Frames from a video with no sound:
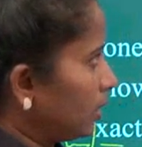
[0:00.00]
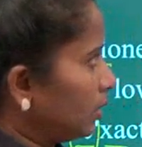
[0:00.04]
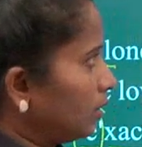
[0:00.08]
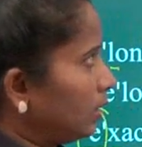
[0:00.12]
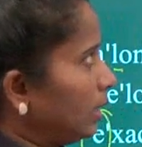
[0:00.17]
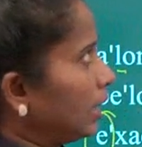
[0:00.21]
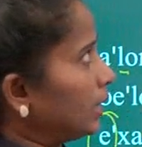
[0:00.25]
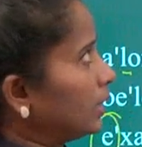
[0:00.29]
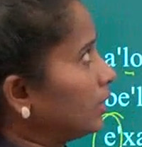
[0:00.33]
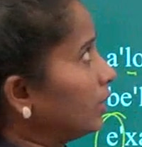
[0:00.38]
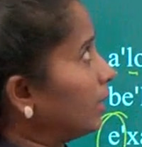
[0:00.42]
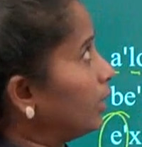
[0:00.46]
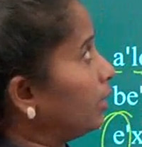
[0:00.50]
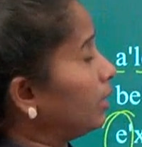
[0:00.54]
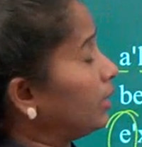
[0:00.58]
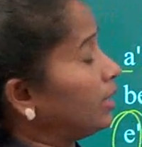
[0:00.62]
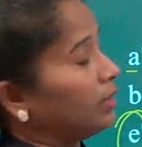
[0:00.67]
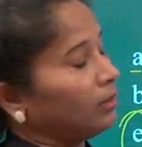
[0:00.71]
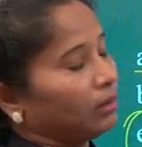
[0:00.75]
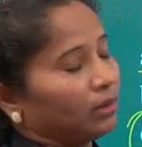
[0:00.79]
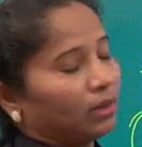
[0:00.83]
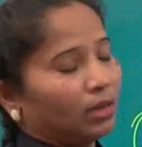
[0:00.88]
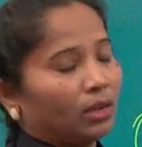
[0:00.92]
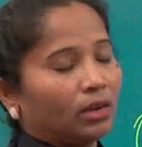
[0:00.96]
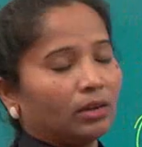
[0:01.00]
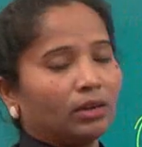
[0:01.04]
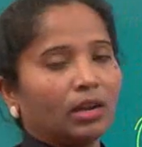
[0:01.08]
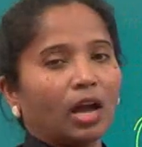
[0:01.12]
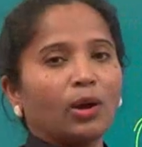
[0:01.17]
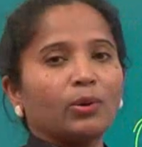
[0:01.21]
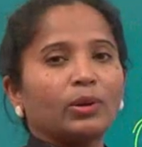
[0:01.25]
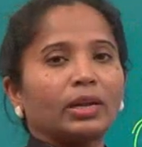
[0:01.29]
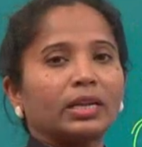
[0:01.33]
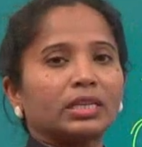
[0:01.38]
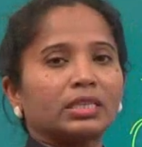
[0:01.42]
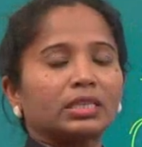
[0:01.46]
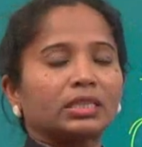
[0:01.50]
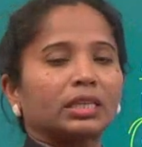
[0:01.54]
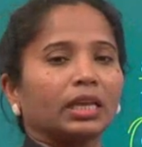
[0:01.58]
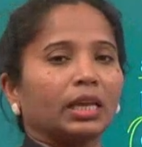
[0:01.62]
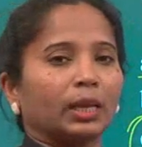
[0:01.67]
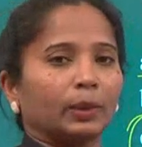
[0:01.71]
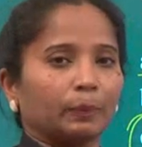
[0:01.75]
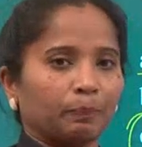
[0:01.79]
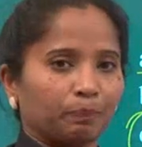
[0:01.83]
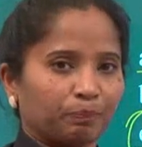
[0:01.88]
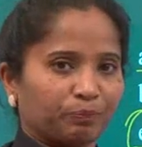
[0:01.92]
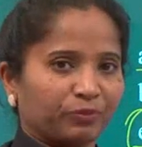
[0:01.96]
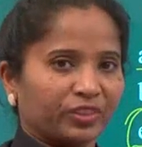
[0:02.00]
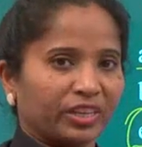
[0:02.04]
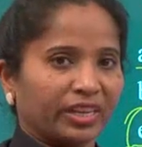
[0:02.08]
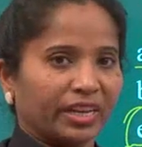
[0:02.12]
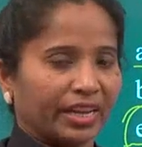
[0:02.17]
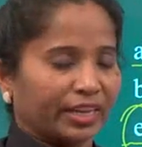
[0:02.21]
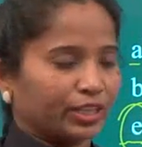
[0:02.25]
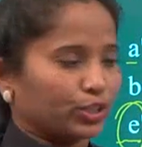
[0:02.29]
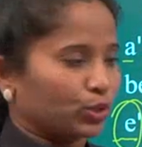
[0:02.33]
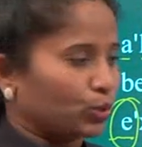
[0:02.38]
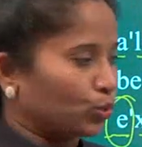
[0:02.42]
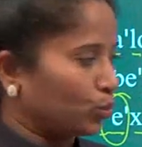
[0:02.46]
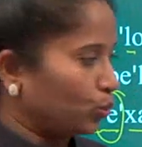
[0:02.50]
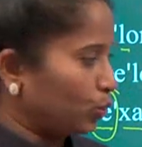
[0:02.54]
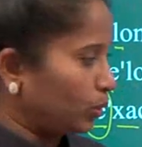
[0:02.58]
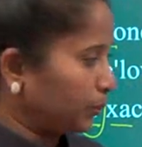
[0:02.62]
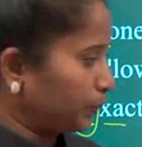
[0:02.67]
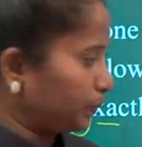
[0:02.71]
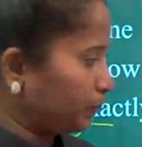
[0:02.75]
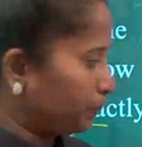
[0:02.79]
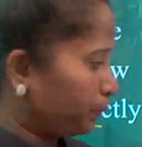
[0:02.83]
Now let's see the next rule.